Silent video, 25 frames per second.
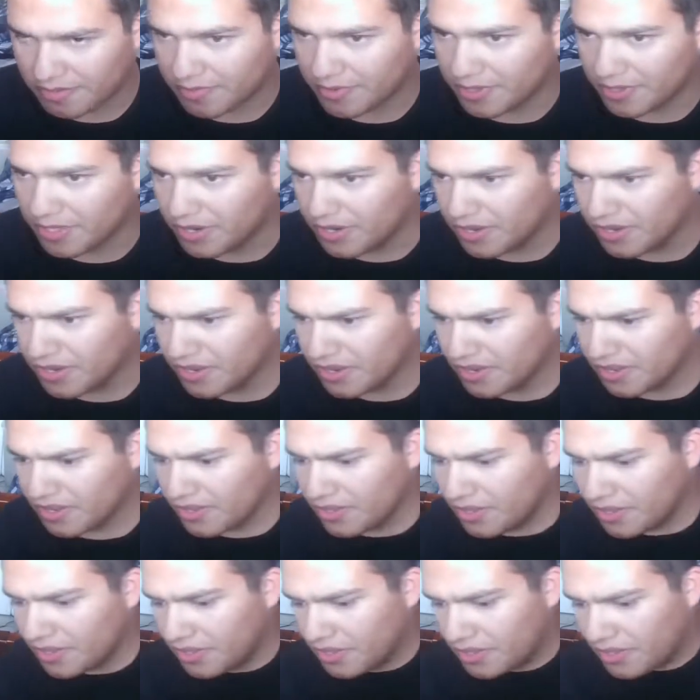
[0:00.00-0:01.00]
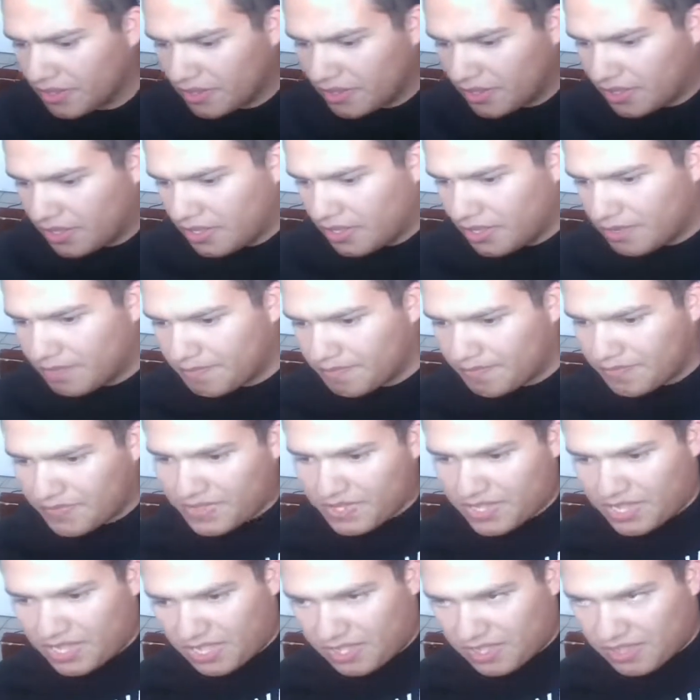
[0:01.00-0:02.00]
but
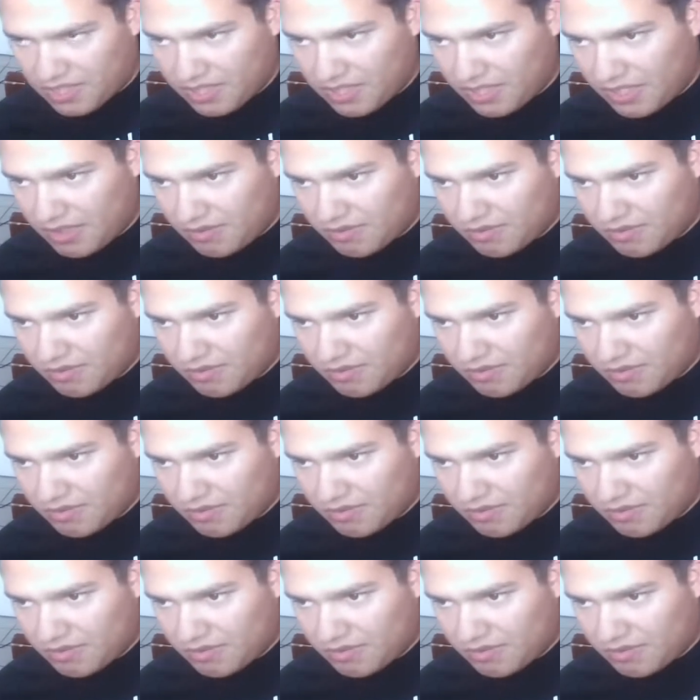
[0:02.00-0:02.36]
I I